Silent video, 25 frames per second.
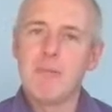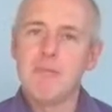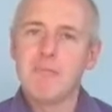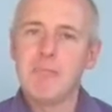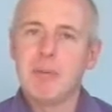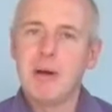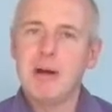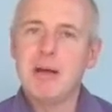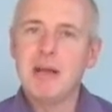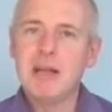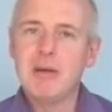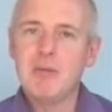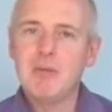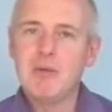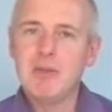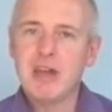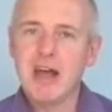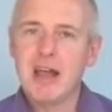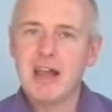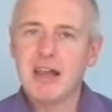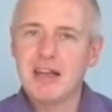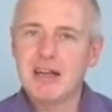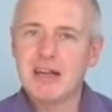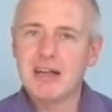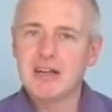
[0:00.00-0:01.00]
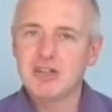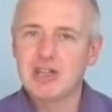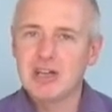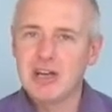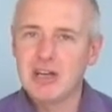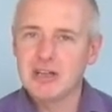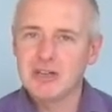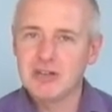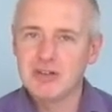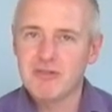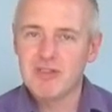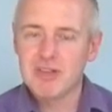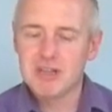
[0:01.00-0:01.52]
Combine it with that little
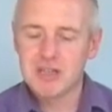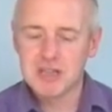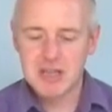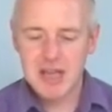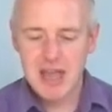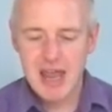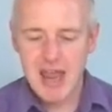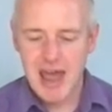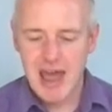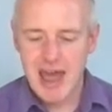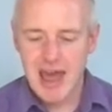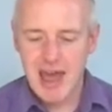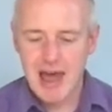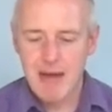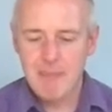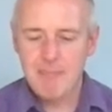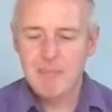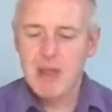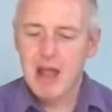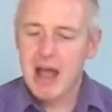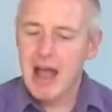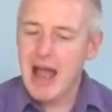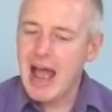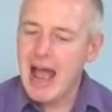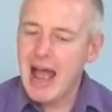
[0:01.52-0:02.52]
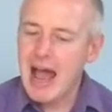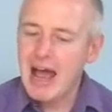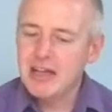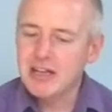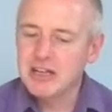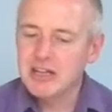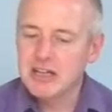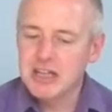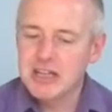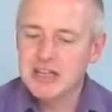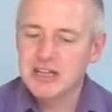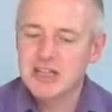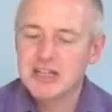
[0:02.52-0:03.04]
touch of the sea air
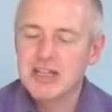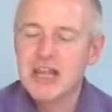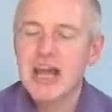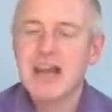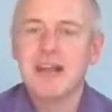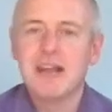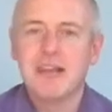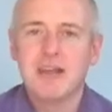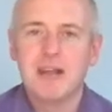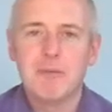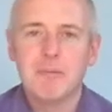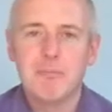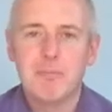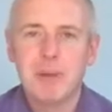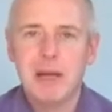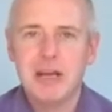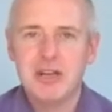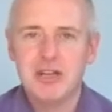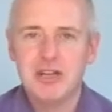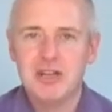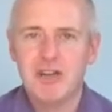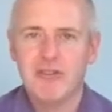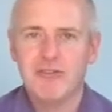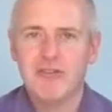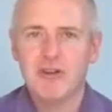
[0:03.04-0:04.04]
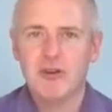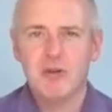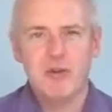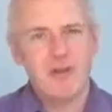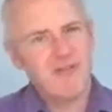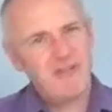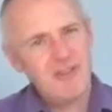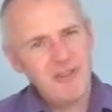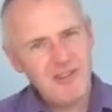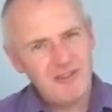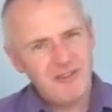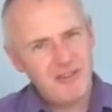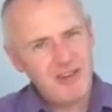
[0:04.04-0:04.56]
and this delicate peachy
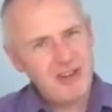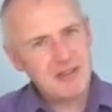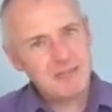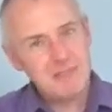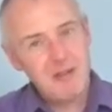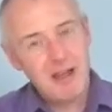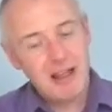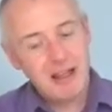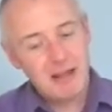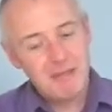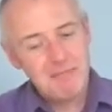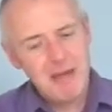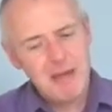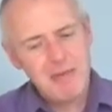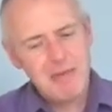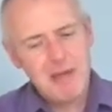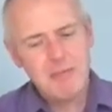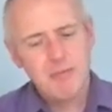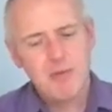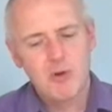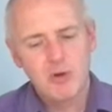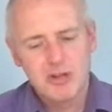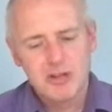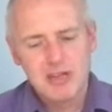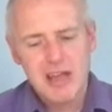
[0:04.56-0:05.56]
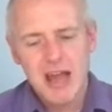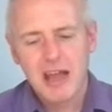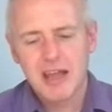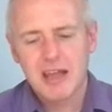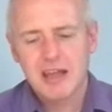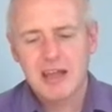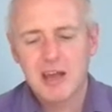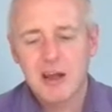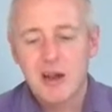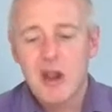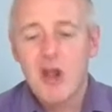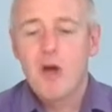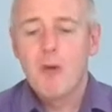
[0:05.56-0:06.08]
fruit. It feels like maybe a more
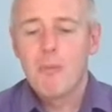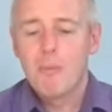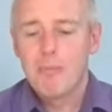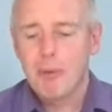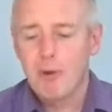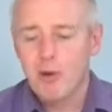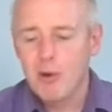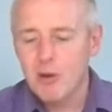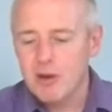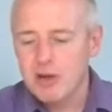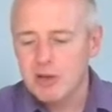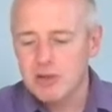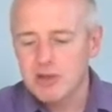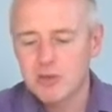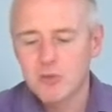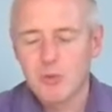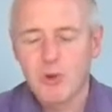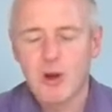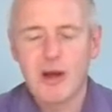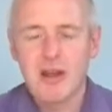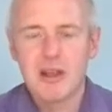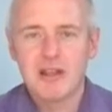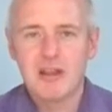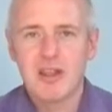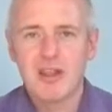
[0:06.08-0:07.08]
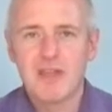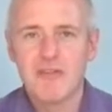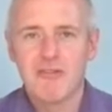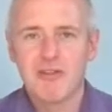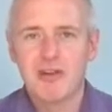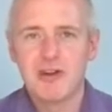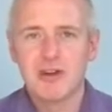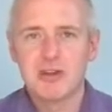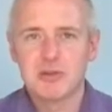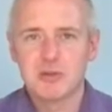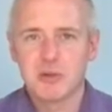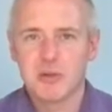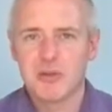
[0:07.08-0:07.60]
delicate, poised wine than the
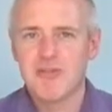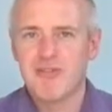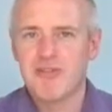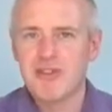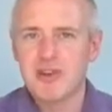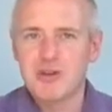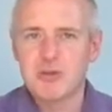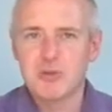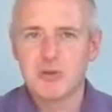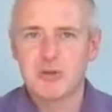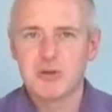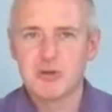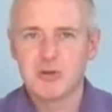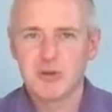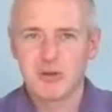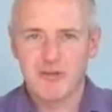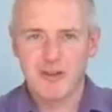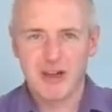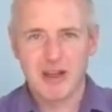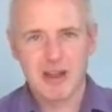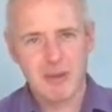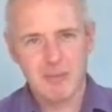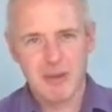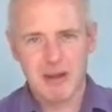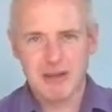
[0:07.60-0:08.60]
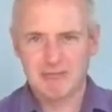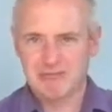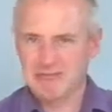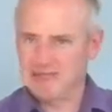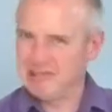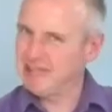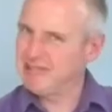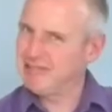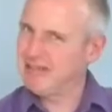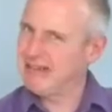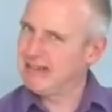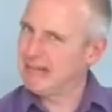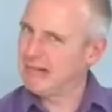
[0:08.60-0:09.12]
first one. The first one's sort of like a bit
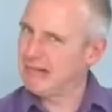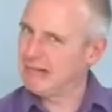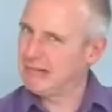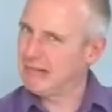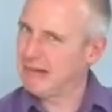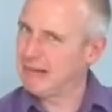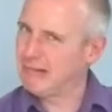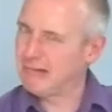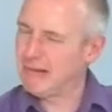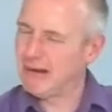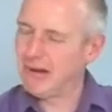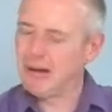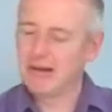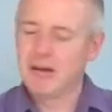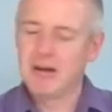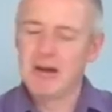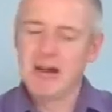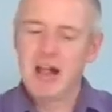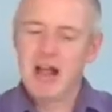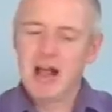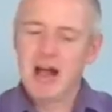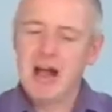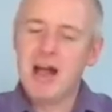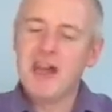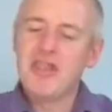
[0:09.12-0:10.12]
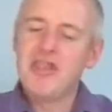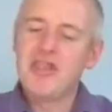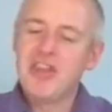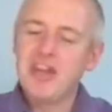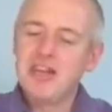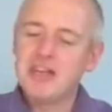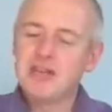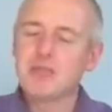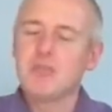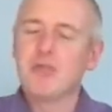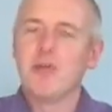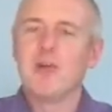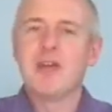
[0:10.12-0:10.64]
rah, rah, rah, rah, rah.
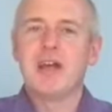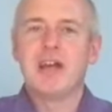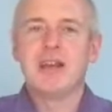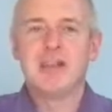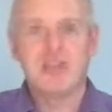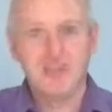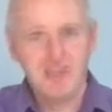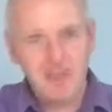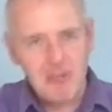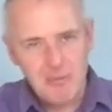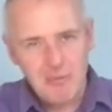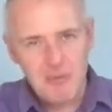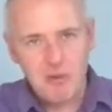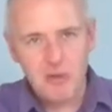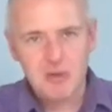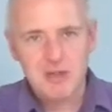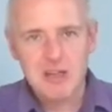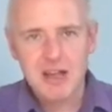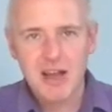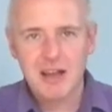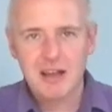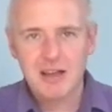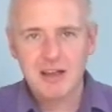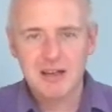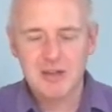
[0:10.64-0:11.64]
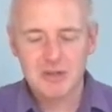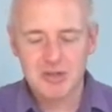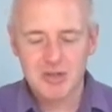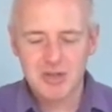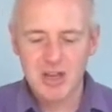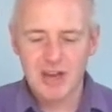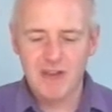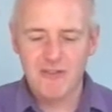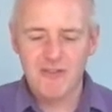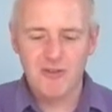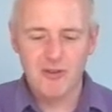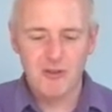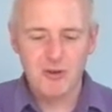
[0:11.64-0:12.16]
This one is for the more delicate
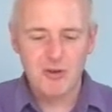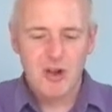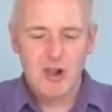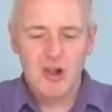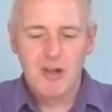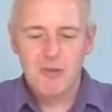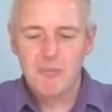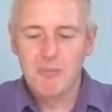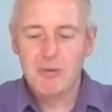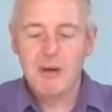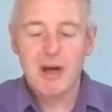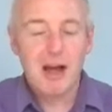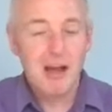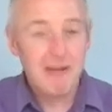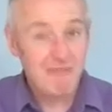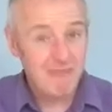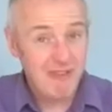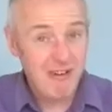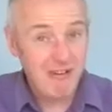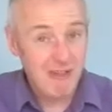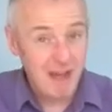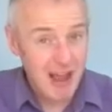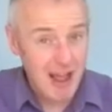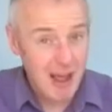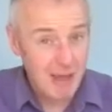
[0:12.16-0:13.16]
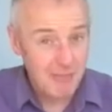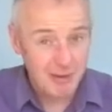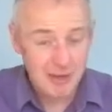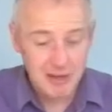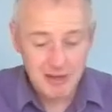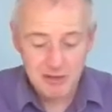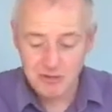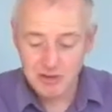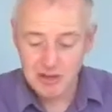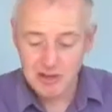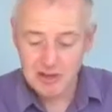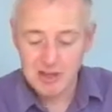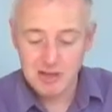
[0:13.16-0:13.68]
seafood, but I'd very
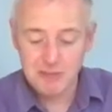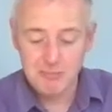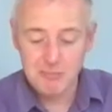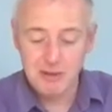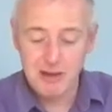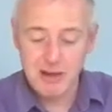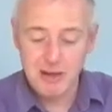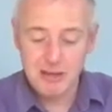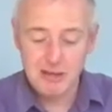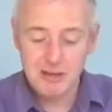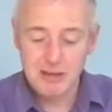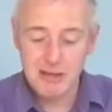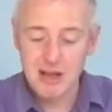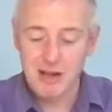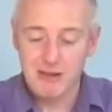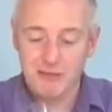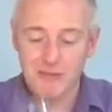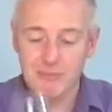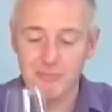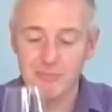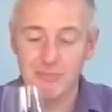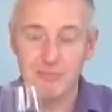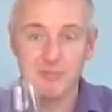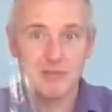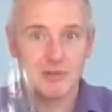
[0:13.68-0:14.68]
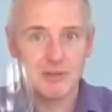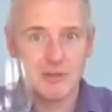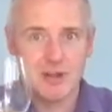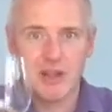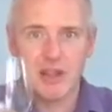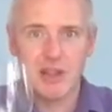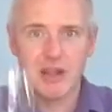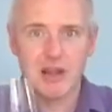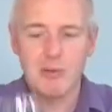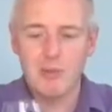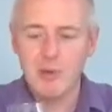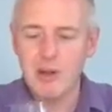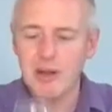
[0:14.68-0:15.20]
happily drink this by itself. So I
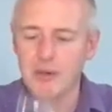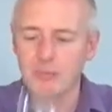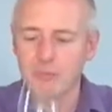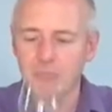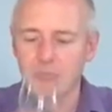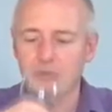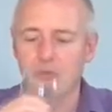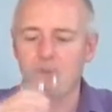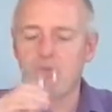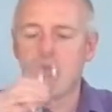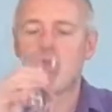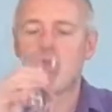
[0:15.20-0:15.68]
think I will.